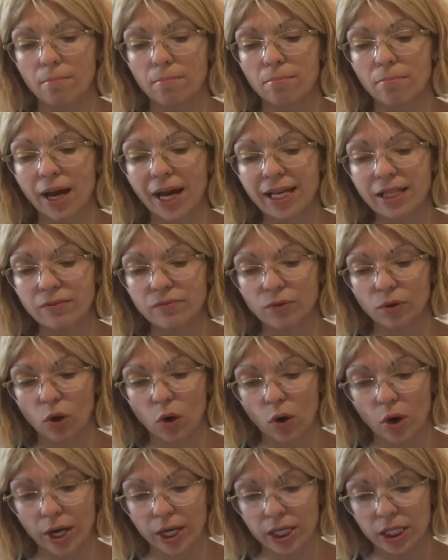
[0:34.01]
Mein
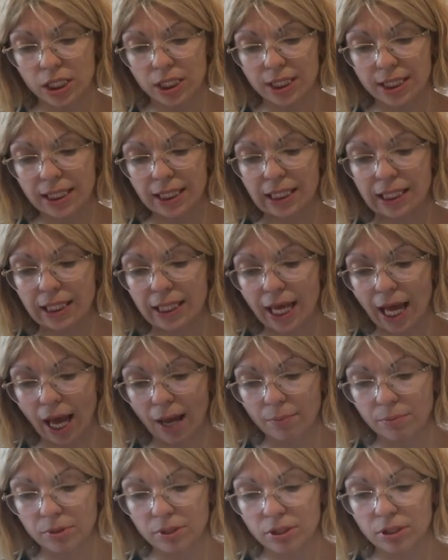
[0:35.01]
Freund
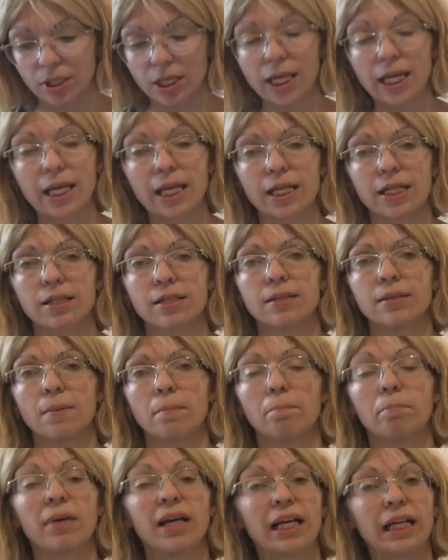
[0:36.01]
lebt in
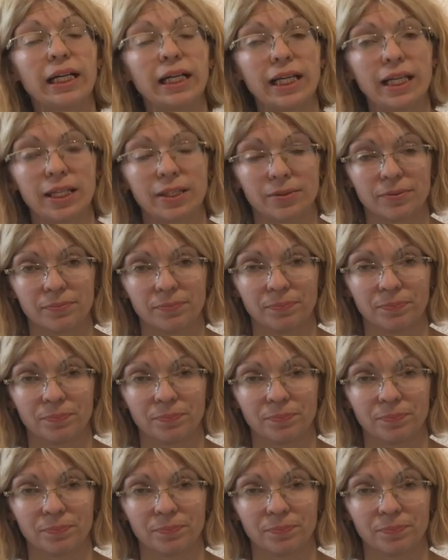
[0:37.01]
Berlin.